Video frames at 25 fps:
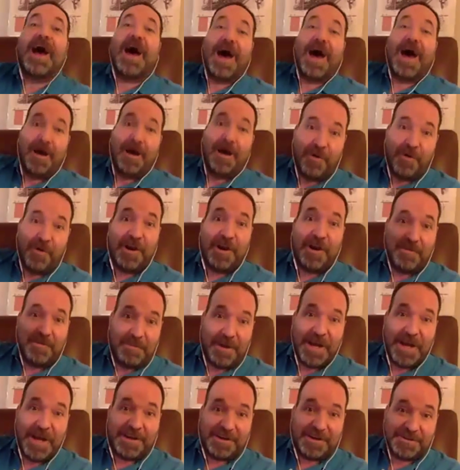I'm wearing
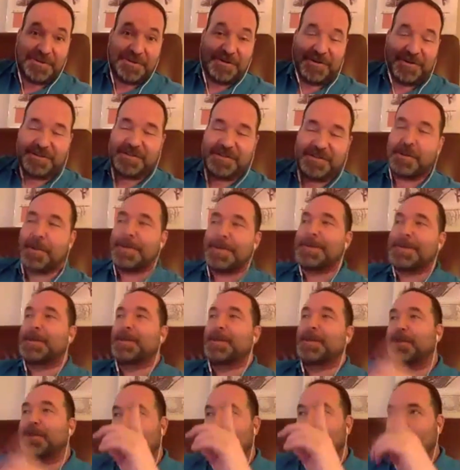biker shorts.
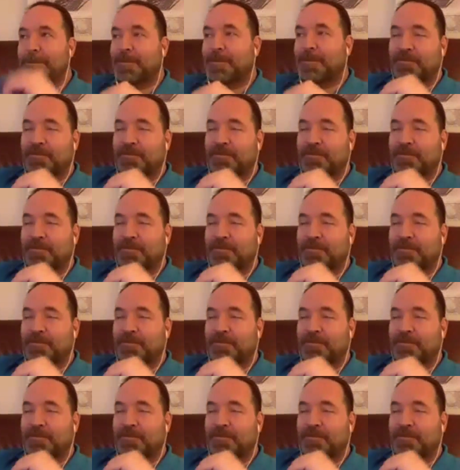Mm-hmm.